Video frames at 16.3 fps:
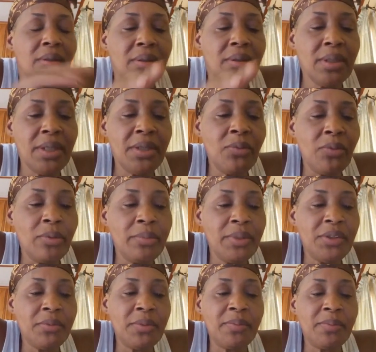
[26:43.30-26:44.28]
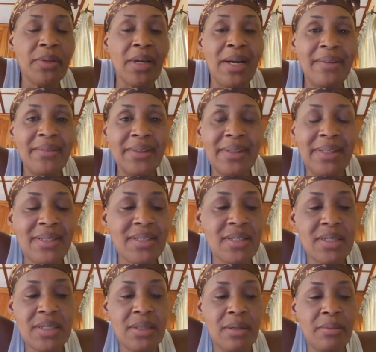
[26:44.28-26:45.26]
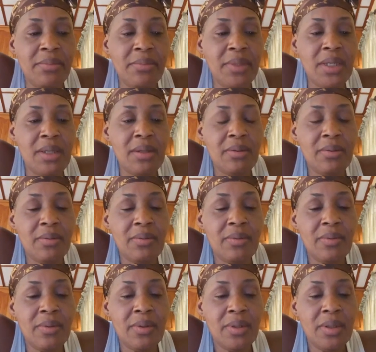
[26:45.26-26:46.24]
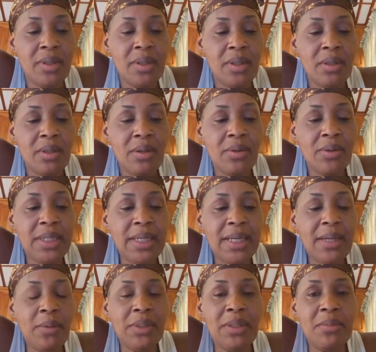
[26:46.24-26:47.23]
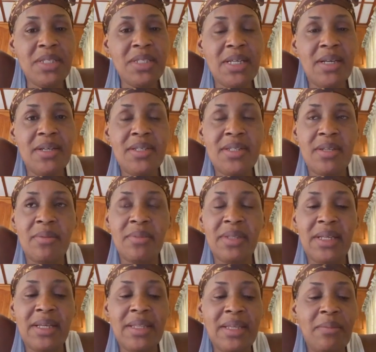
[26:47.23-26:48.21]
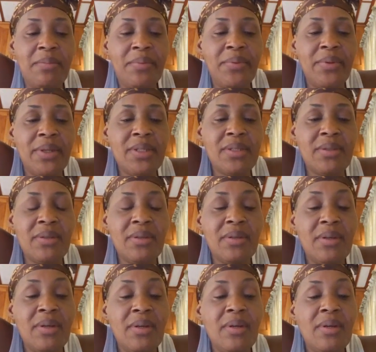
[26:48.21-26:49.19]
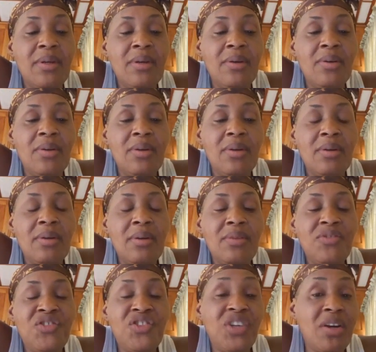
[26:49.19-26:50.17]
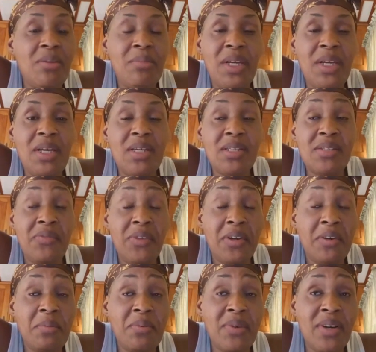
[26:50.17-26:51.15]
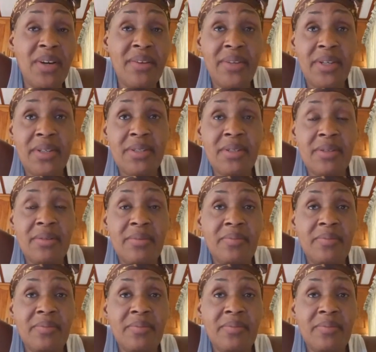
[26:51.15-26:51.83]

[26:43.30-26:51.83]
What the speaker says: that you want me to be private. That's just not me. Okay, well, let me tell you something at that point. Jeremy is very private.